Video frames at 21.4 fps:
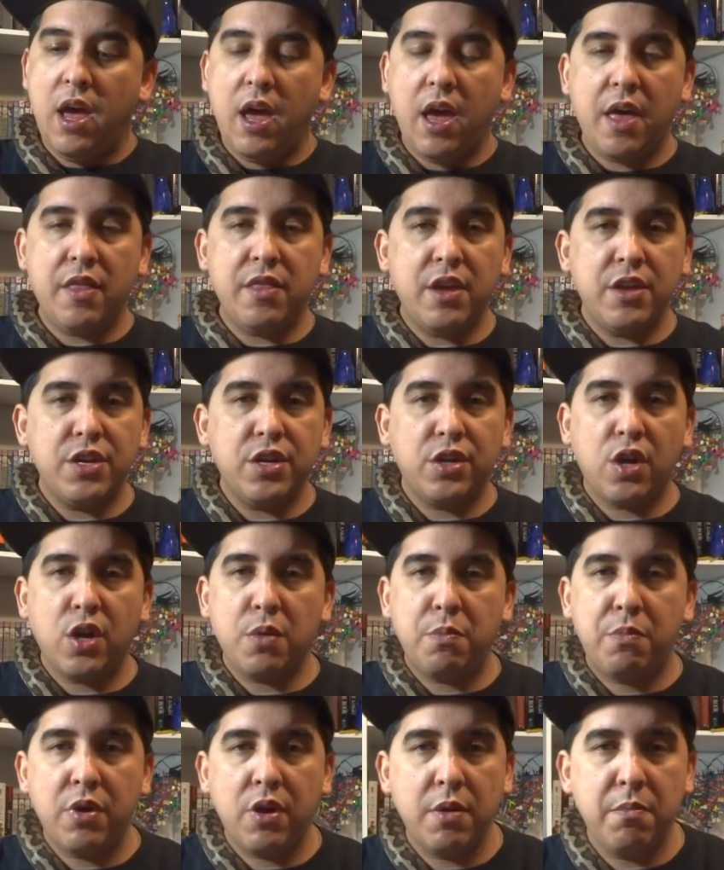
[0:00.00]
And then you're
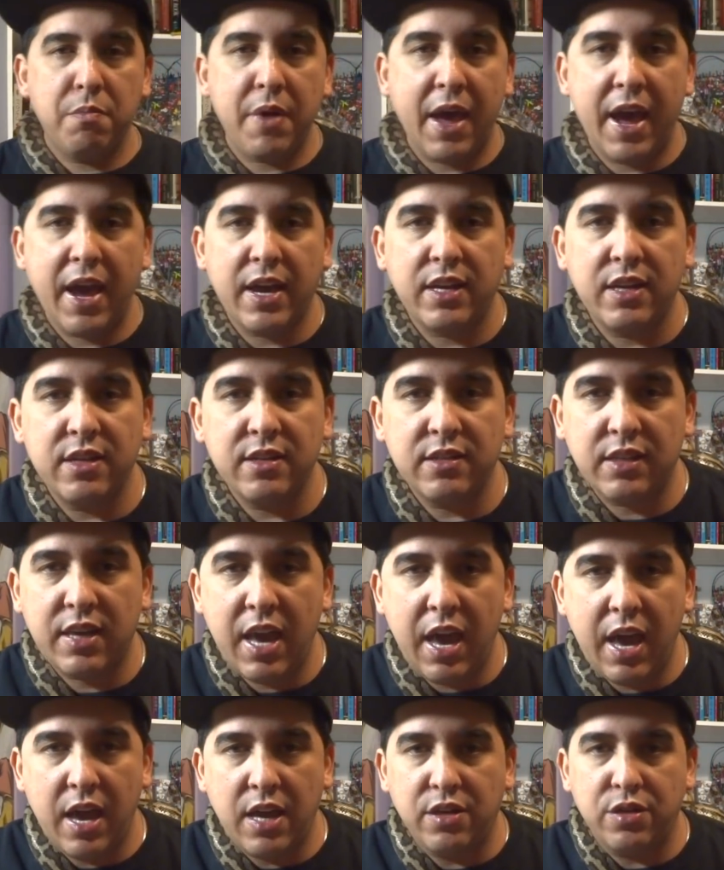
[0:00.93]
going to put him back in his
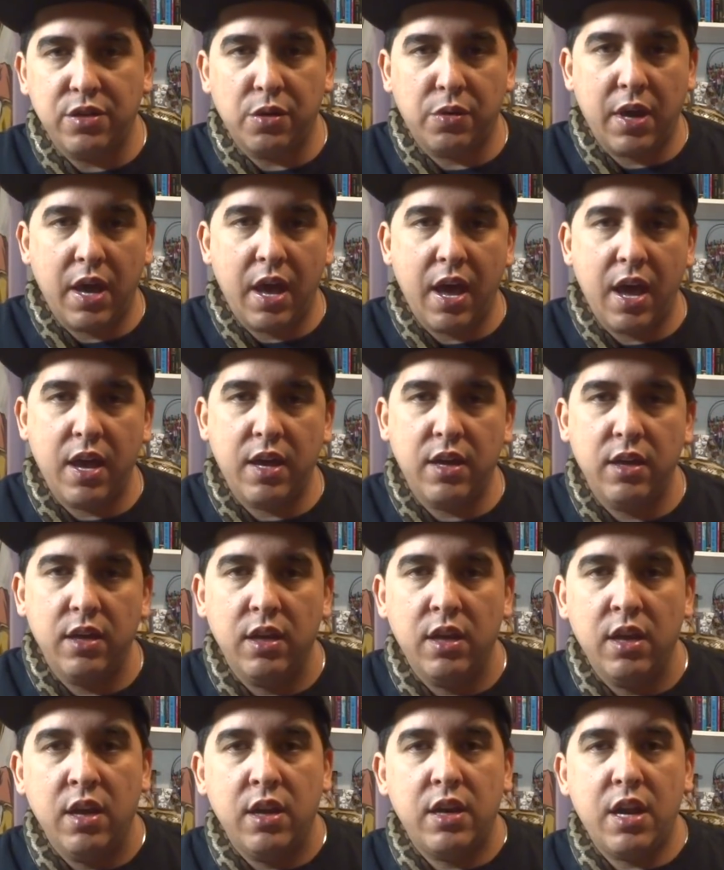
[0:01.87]
cage, okay?
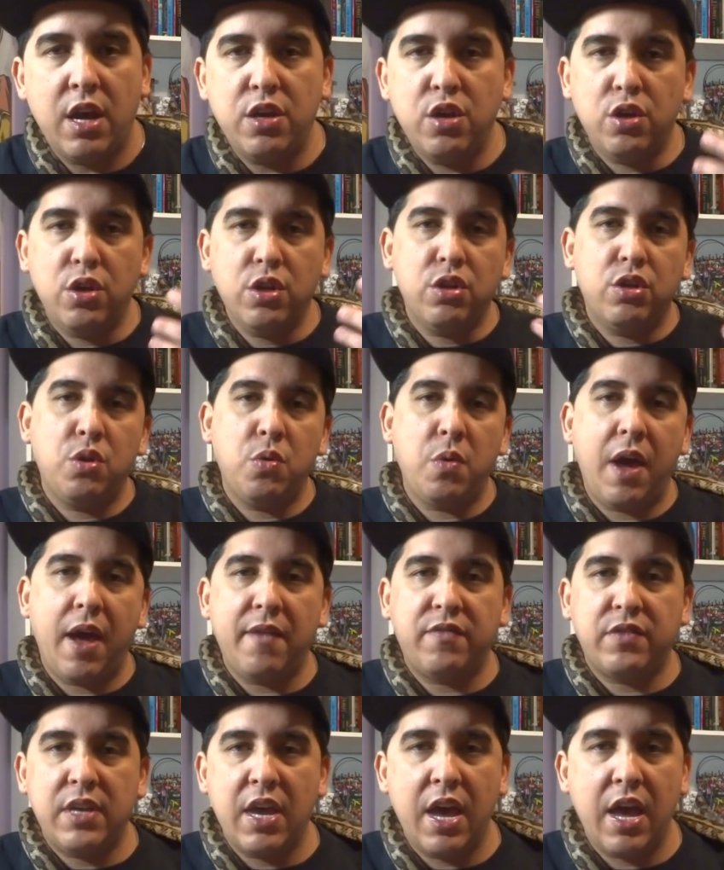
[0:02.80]
Now you can do
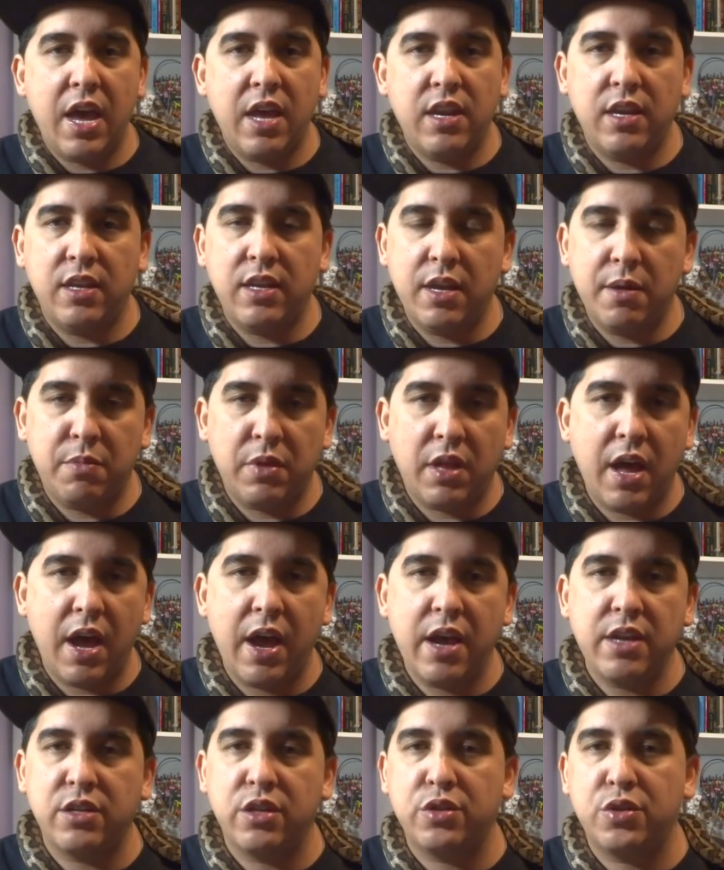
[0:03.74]
F10 and
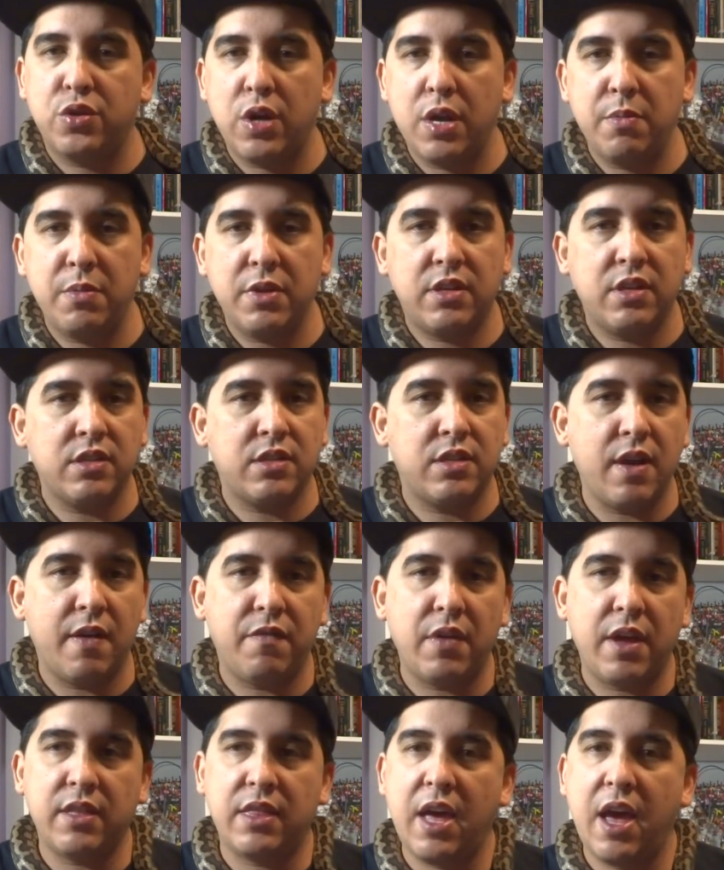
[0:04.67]
nebulizer treatments and
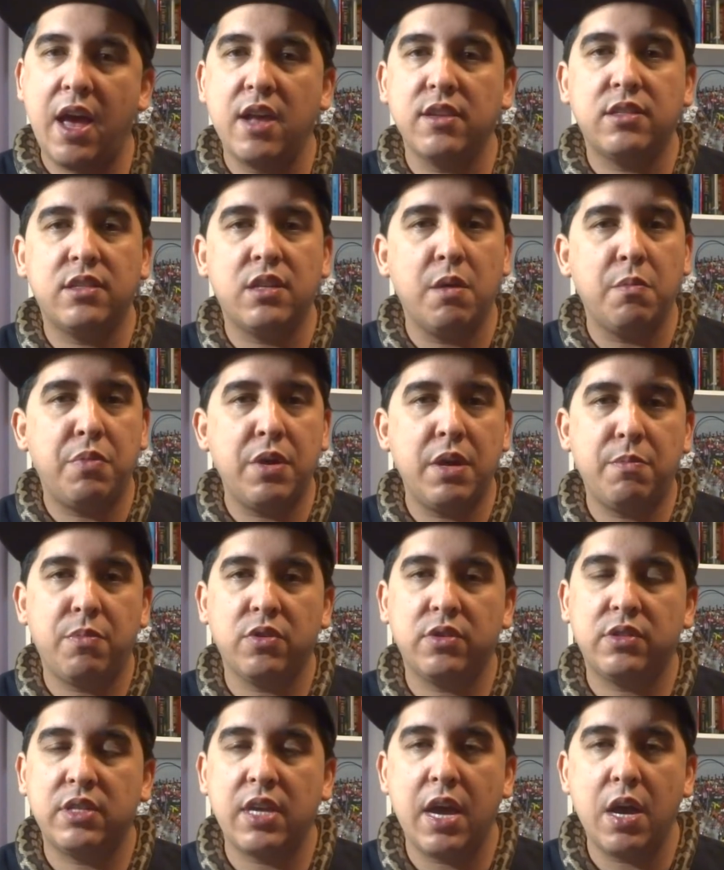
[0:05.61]
stuff like that. And some
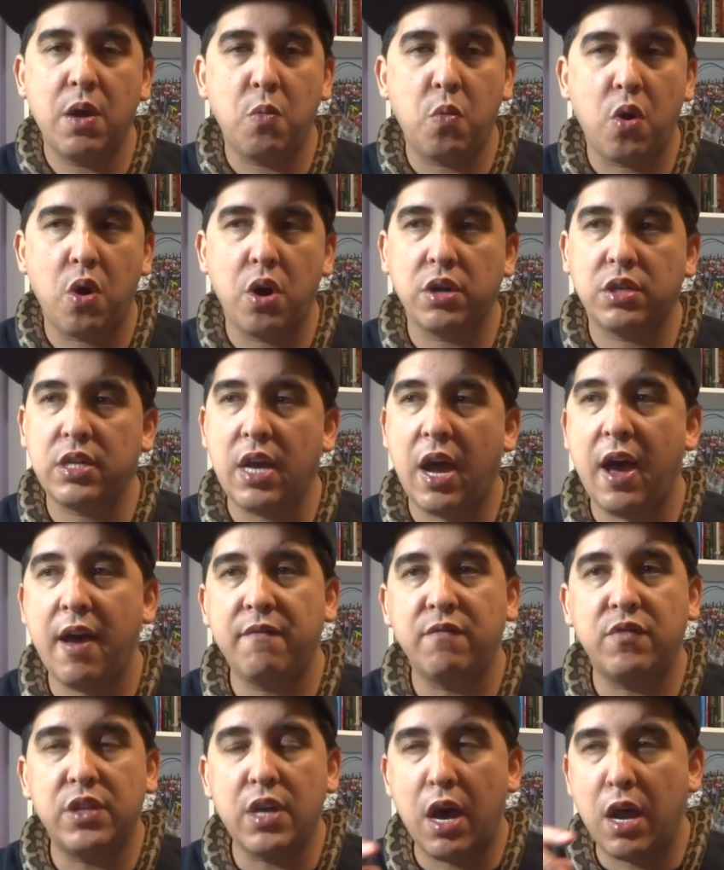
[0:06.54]
people say it works.
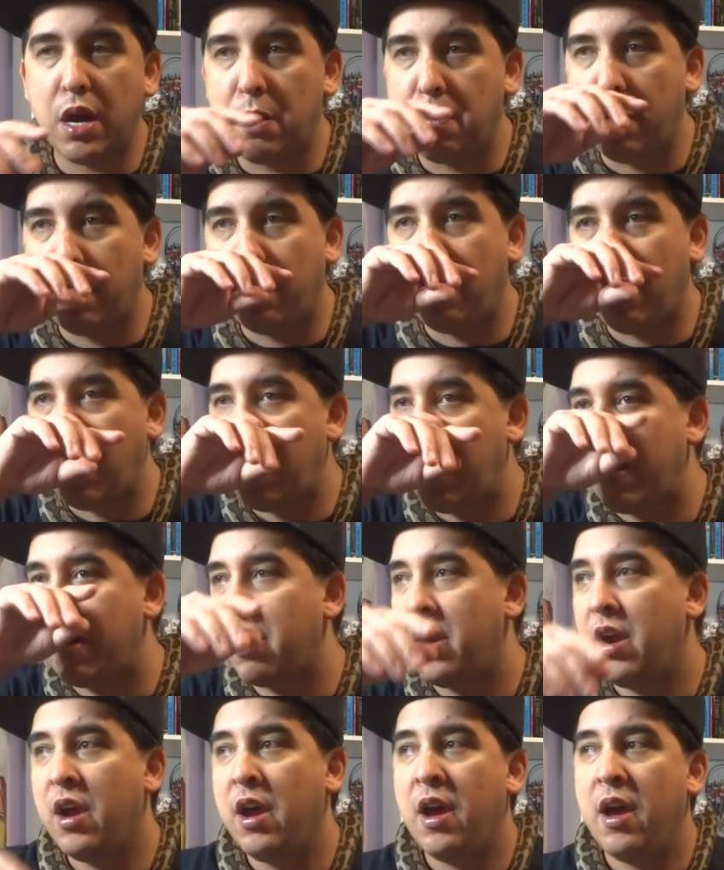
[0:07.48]
I've done it
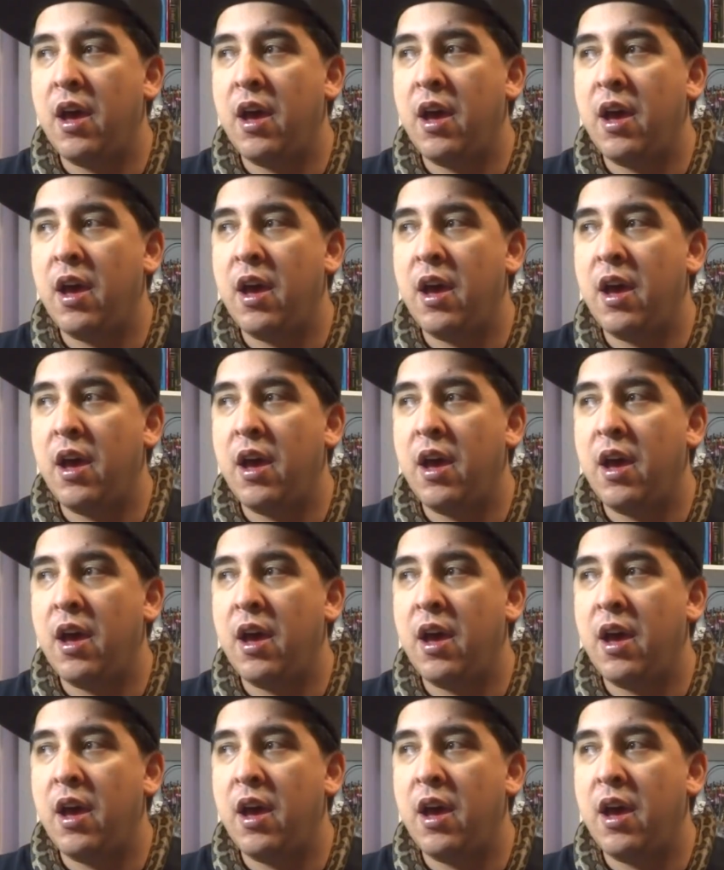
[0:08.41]
before.